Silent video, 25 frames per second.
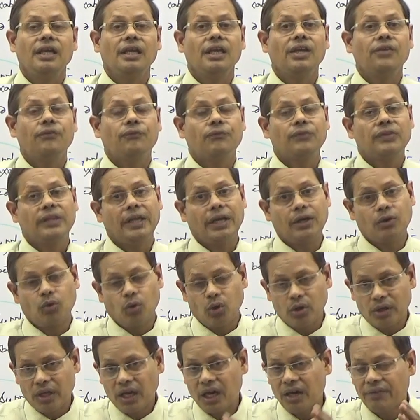If they
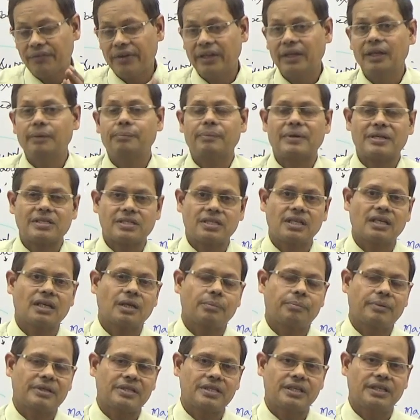don't have any person
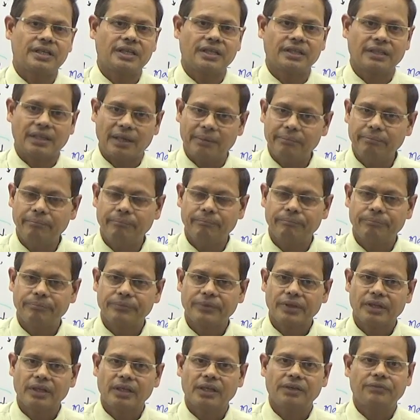representing them,
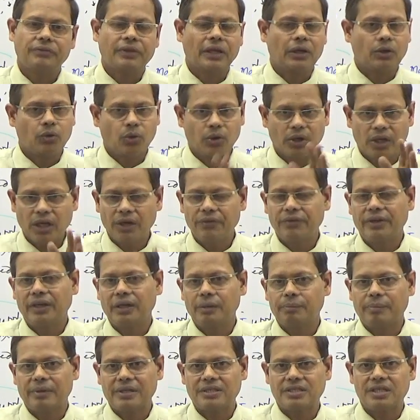if they don't have
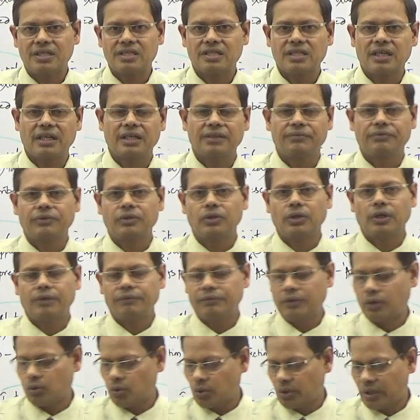any presence, and if they
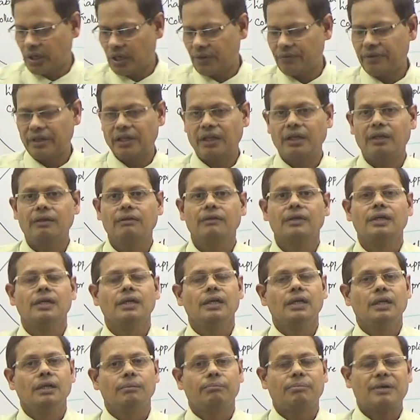don't have any
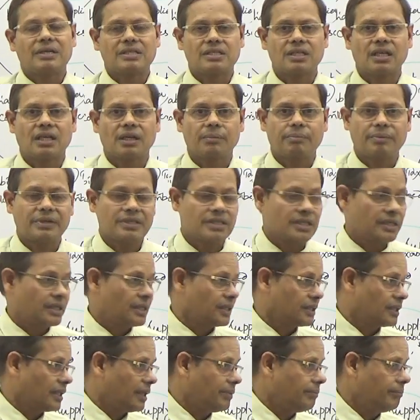person
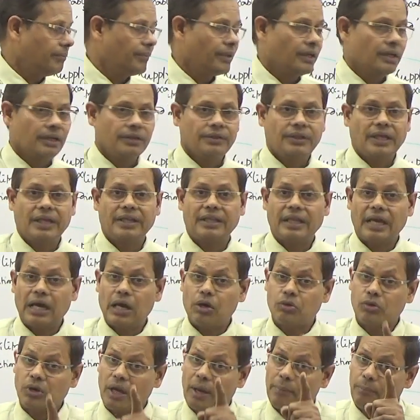representing them, then they
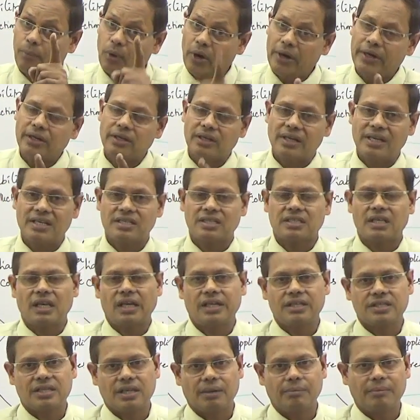have to appoint
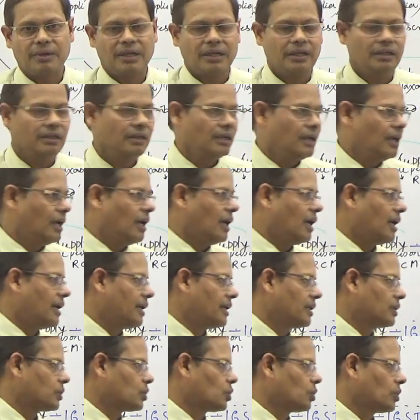necessarily somebody,
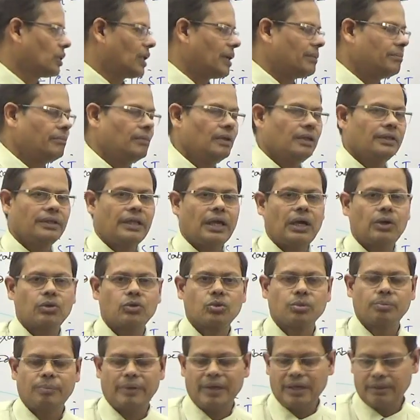and through them they have
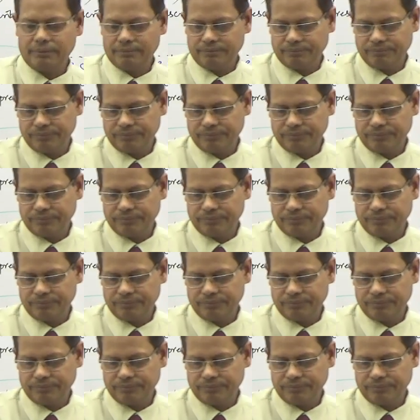to pay